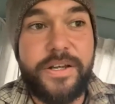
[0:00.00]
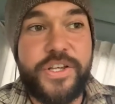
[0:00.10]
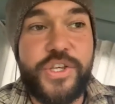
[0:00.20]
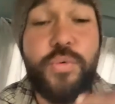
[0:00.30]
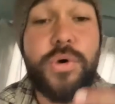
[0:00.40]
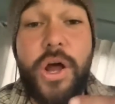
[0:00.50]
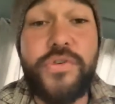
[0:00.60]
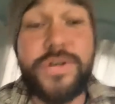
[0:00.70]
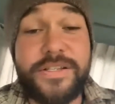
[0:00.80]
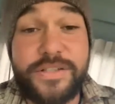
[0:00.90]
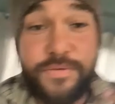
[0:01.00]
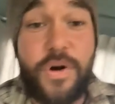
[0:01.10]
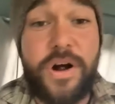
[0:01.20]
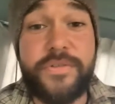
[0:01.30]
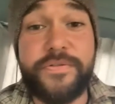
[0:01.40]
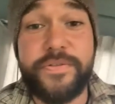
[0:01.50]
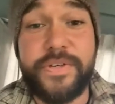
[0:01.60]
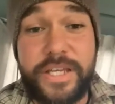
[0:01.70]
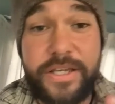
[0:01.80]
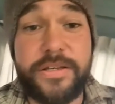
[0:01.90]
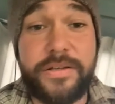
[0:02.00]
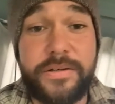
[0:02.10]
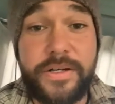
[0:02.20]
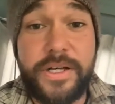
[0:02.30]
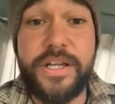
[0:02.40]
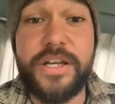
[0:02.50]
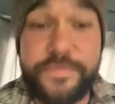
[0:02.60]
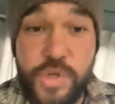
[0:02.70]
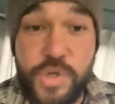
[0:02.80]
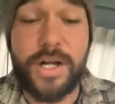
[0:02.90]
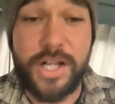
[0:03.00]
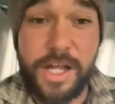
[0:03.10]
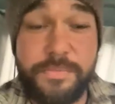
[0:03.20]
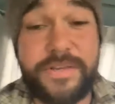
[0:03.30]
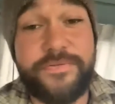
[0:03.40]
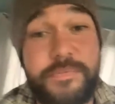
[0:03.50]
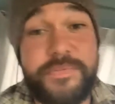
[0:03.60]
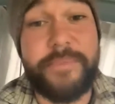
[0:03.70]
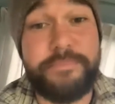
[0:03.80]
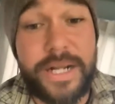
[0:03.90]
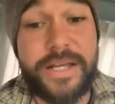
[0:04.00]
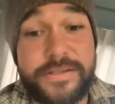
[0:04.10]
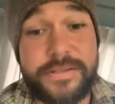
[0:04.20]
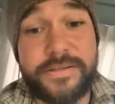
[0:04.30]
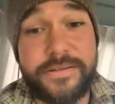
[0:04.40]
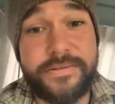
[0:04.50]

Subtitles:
you will only survive here if you are coming from that place.